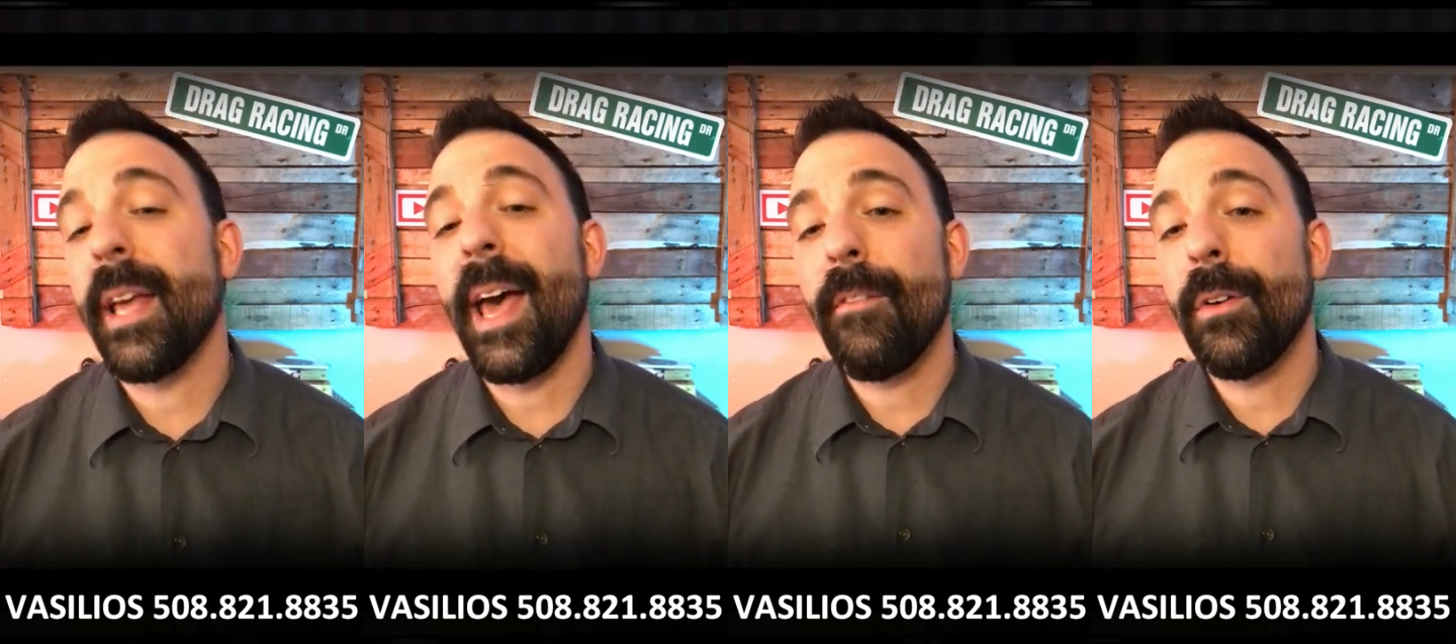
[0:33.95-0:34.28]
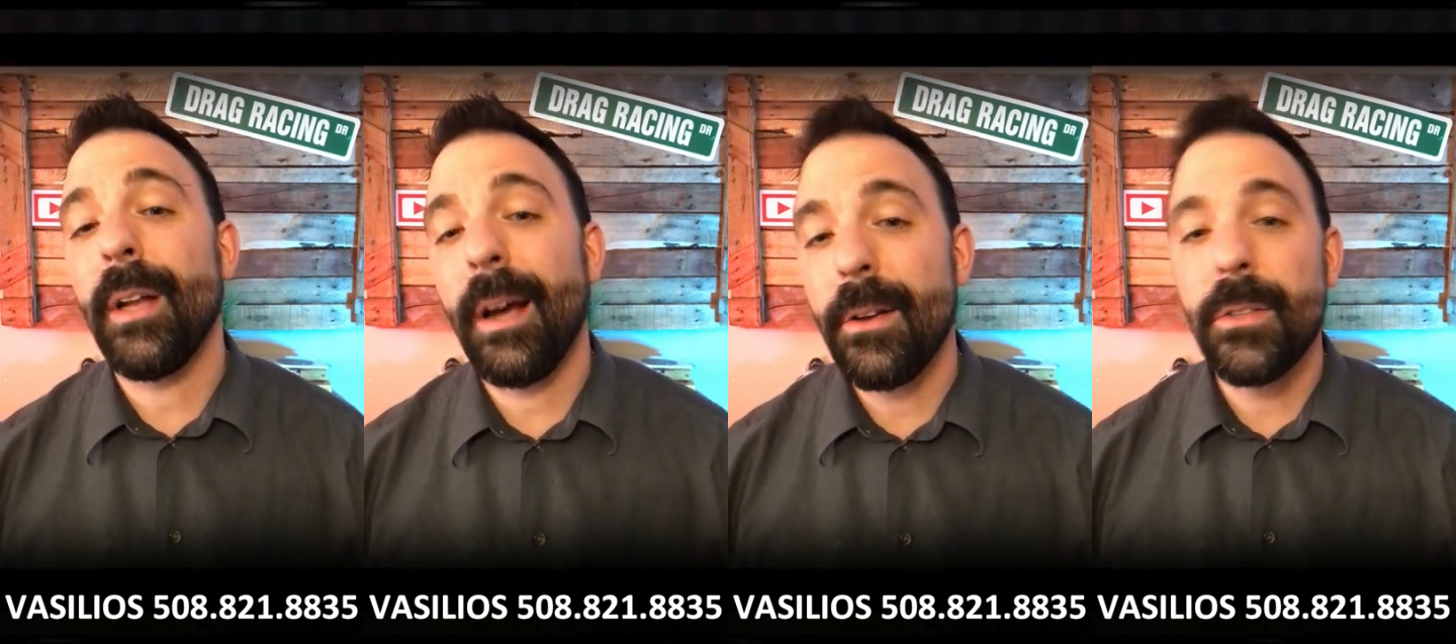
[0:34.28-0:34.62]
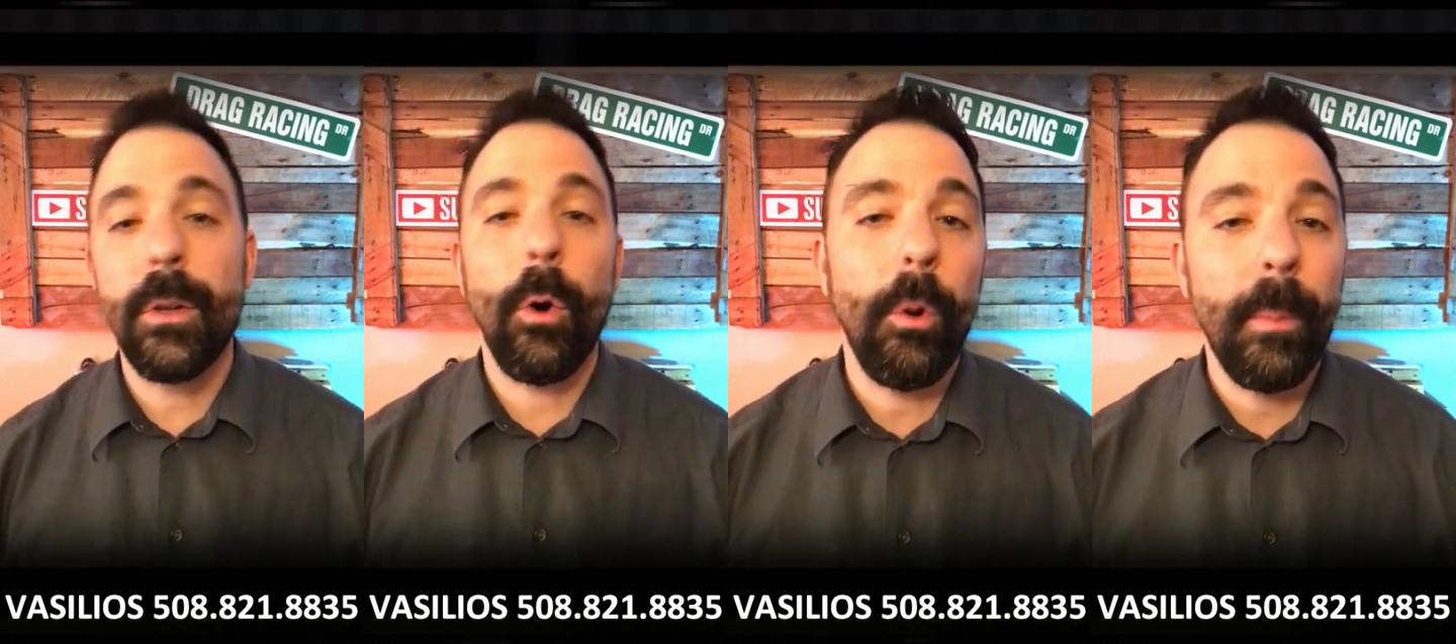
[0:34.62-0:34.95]
to advertise
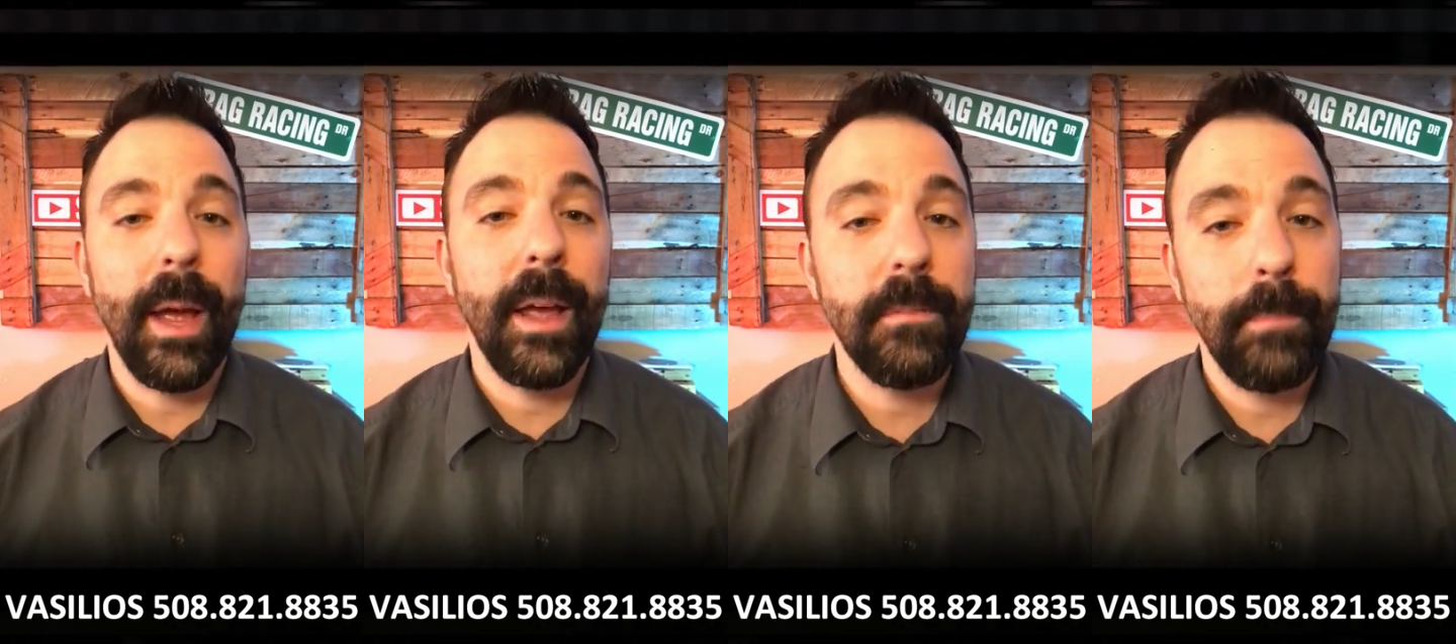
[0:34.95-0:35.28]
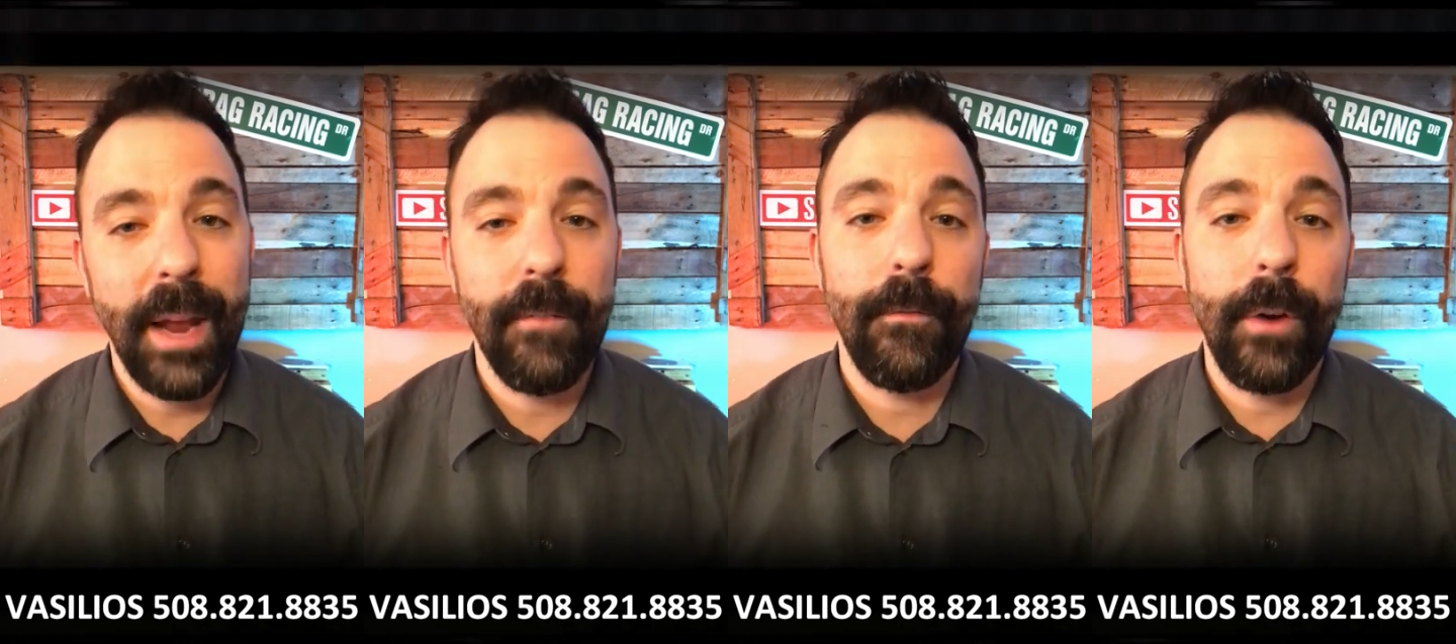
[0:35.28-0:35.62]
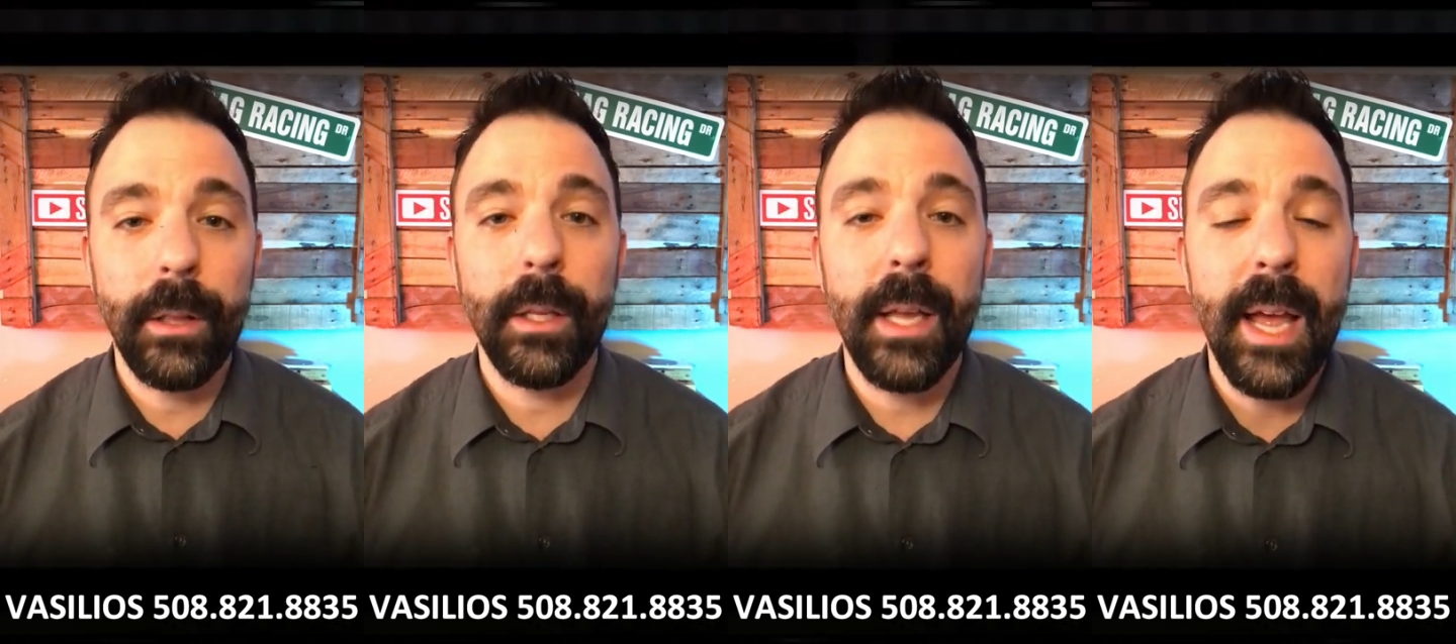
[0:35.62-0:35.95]
the home as pet
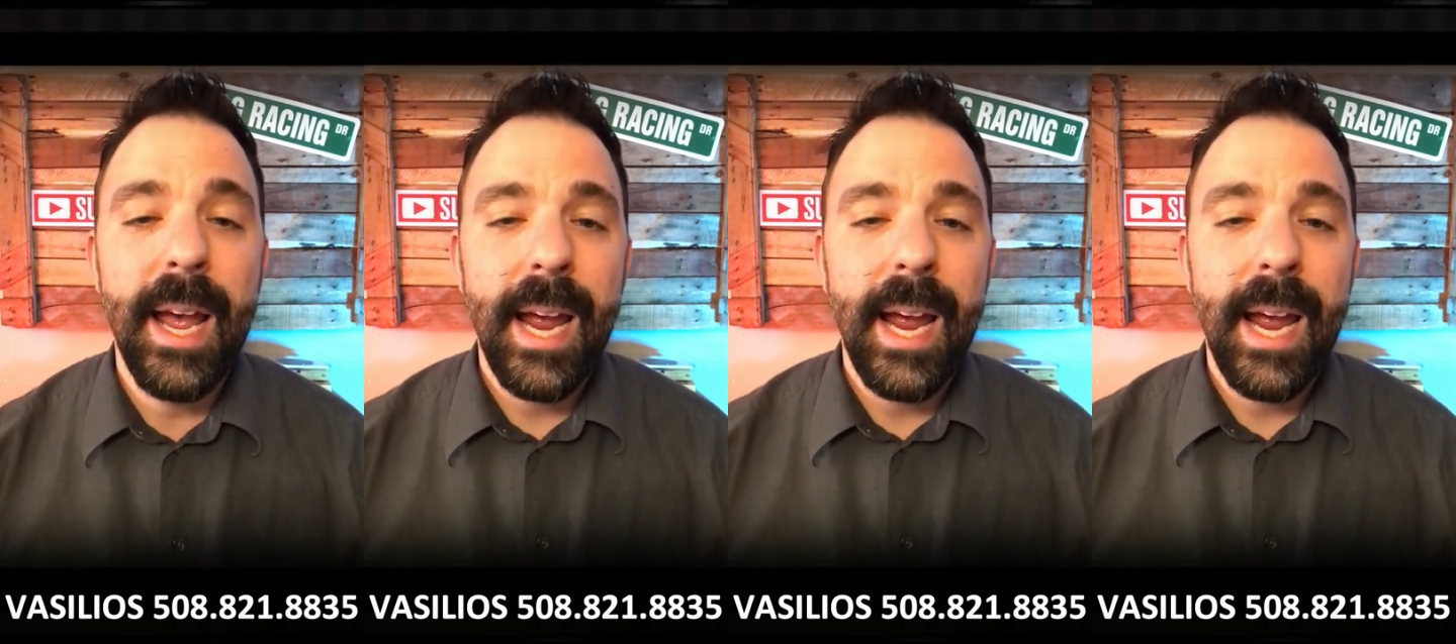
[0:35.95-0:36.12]
friendly